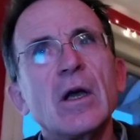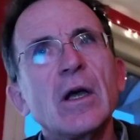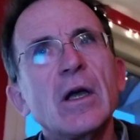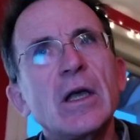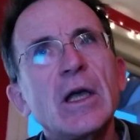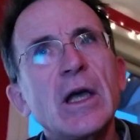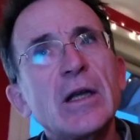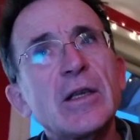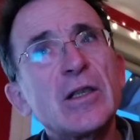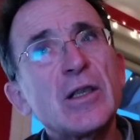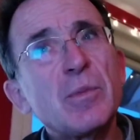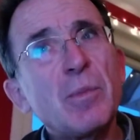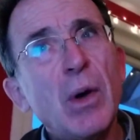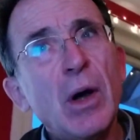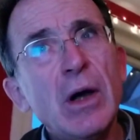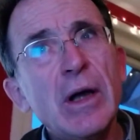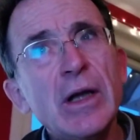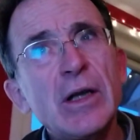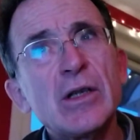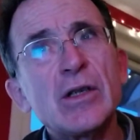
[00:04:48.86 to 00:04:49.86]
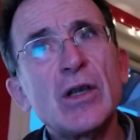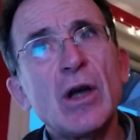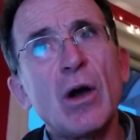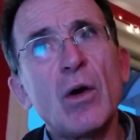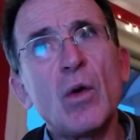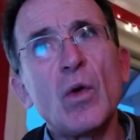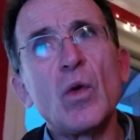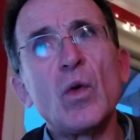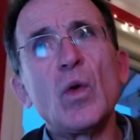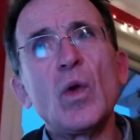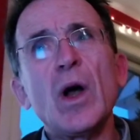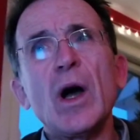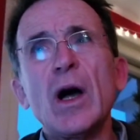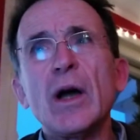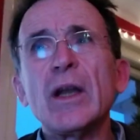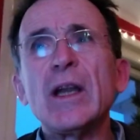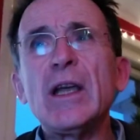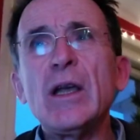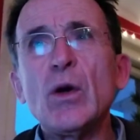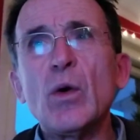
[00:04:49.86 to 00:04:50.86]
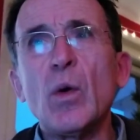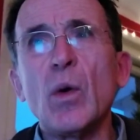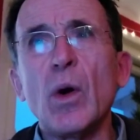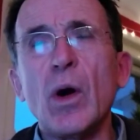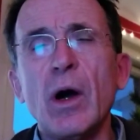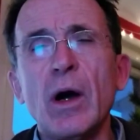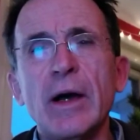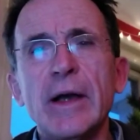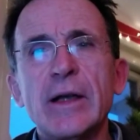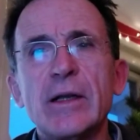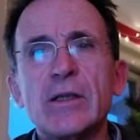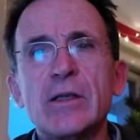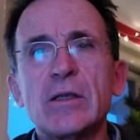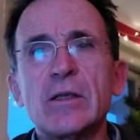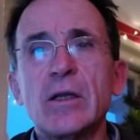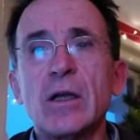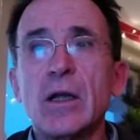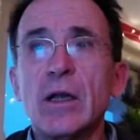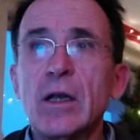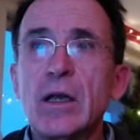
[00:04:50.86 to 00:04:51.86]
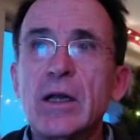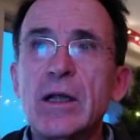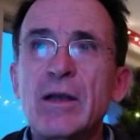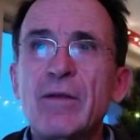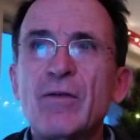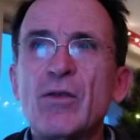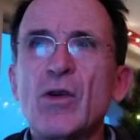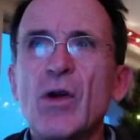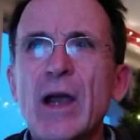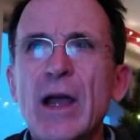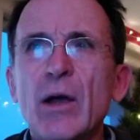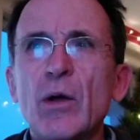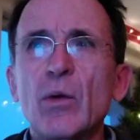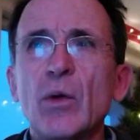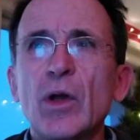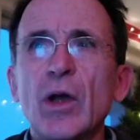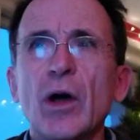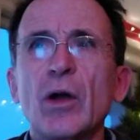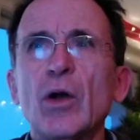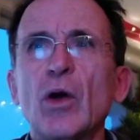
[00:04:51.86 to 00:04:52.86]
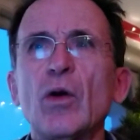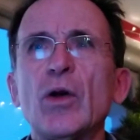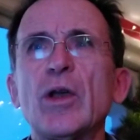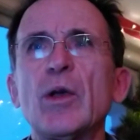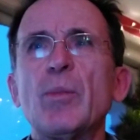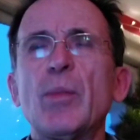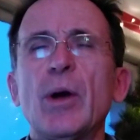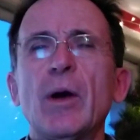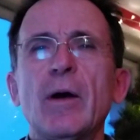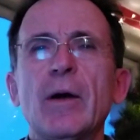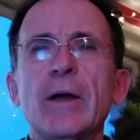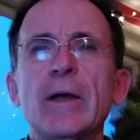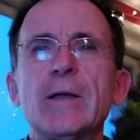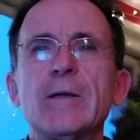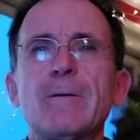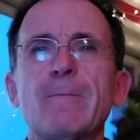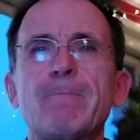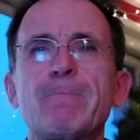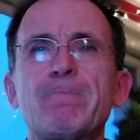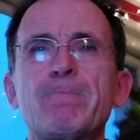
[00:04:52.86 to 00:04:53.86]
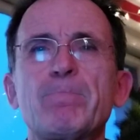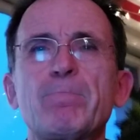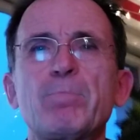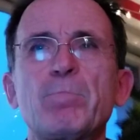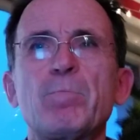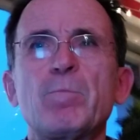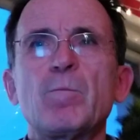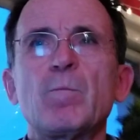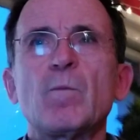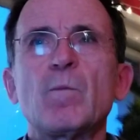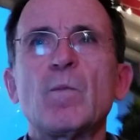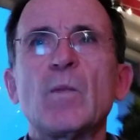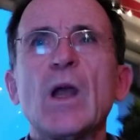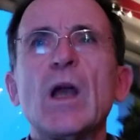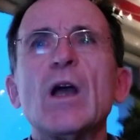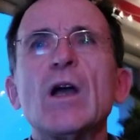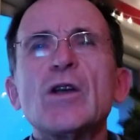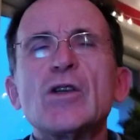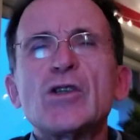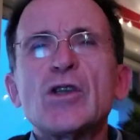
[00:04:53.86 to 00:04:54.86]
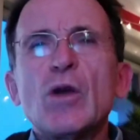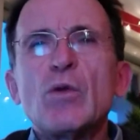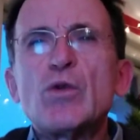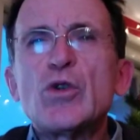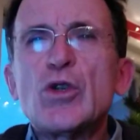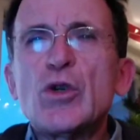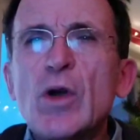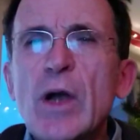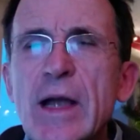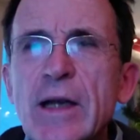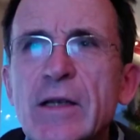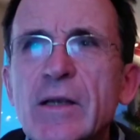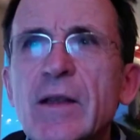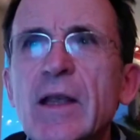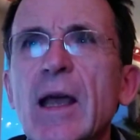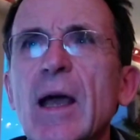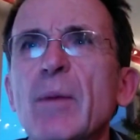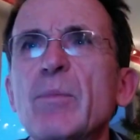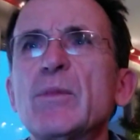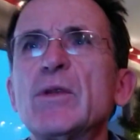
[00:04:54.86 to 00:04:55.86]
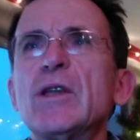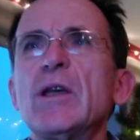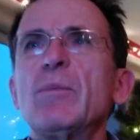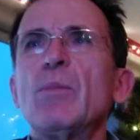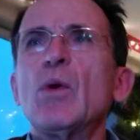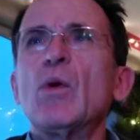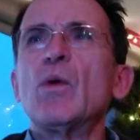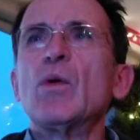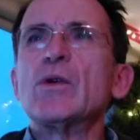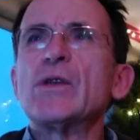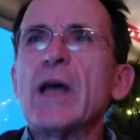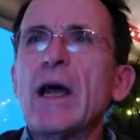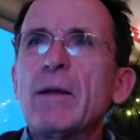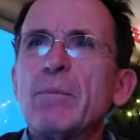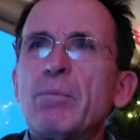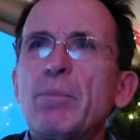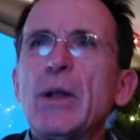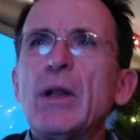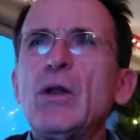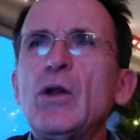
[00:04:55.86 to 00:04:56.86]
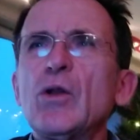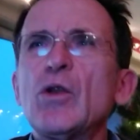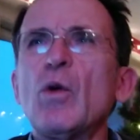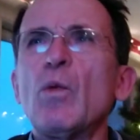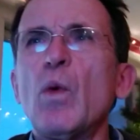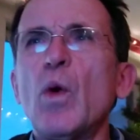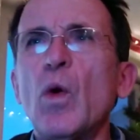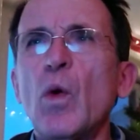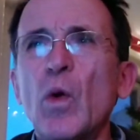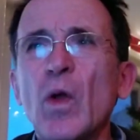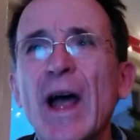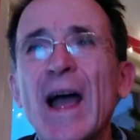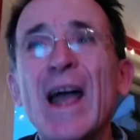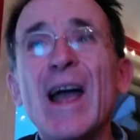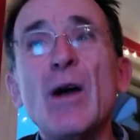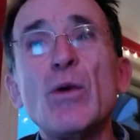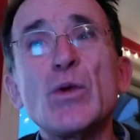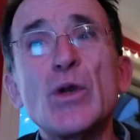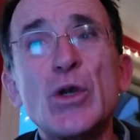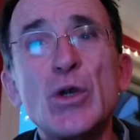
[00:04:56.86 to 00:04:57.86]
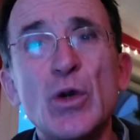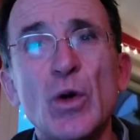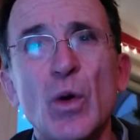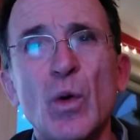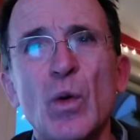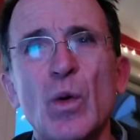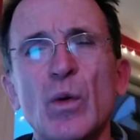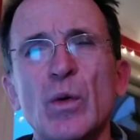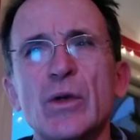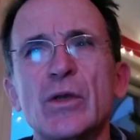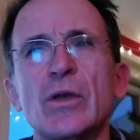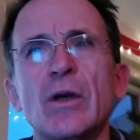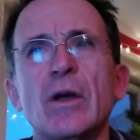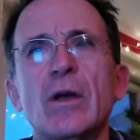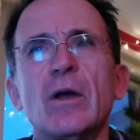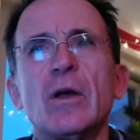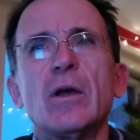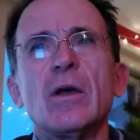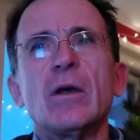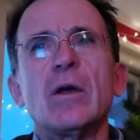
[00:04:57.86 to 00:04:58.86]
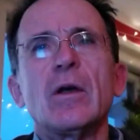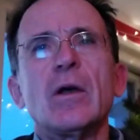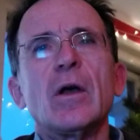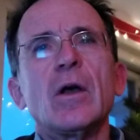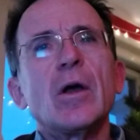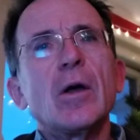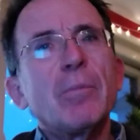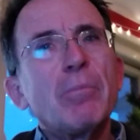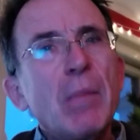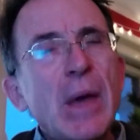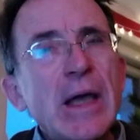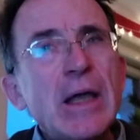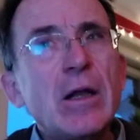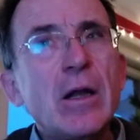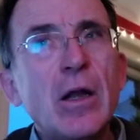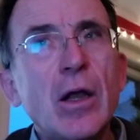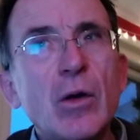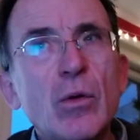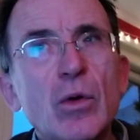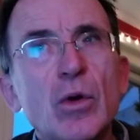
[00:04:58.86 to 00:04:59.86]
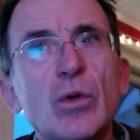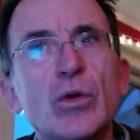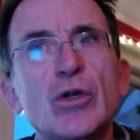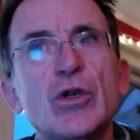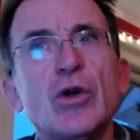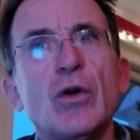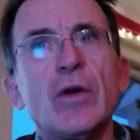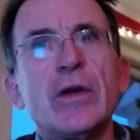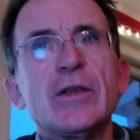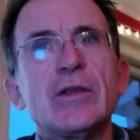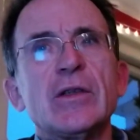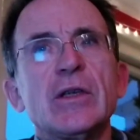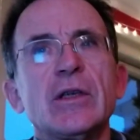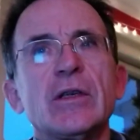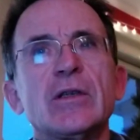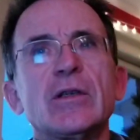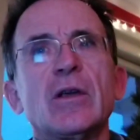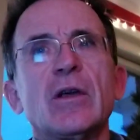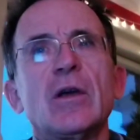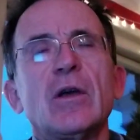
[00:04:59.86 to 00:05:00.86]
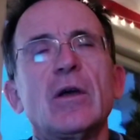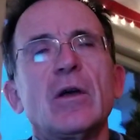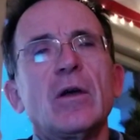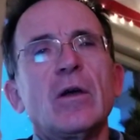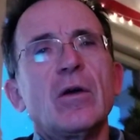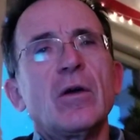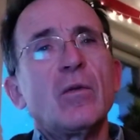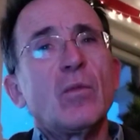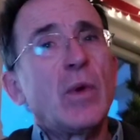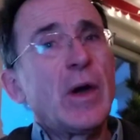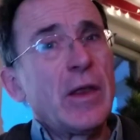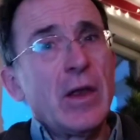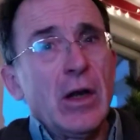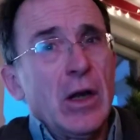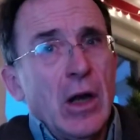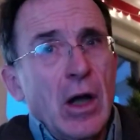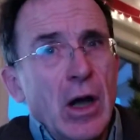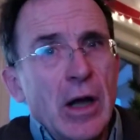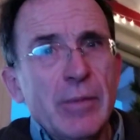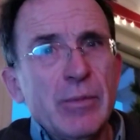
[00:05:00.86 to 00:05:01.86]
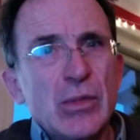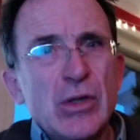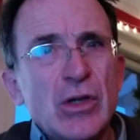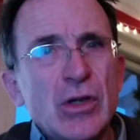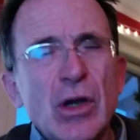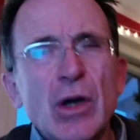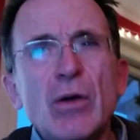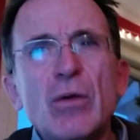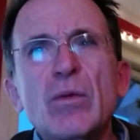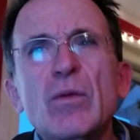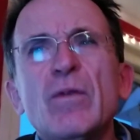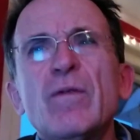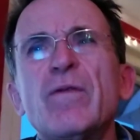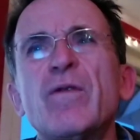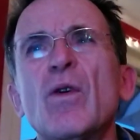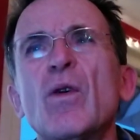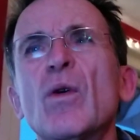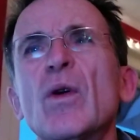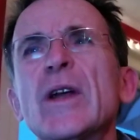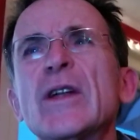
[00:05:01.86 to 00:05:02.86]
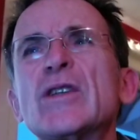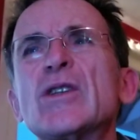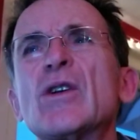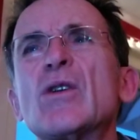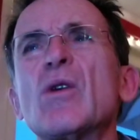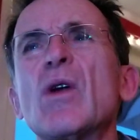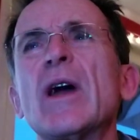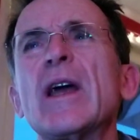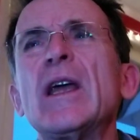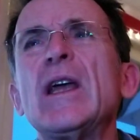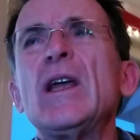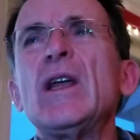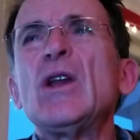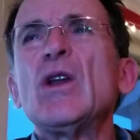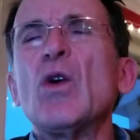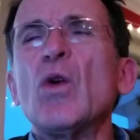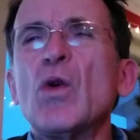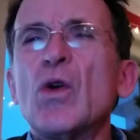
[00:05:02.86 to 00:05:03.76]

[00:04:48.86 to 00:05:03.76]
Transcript: Yet spines are all unequal heights, leave ground unoccupied. So tread the empty moors and build a wall outdoors. Make local choices, whether limestone for its grain or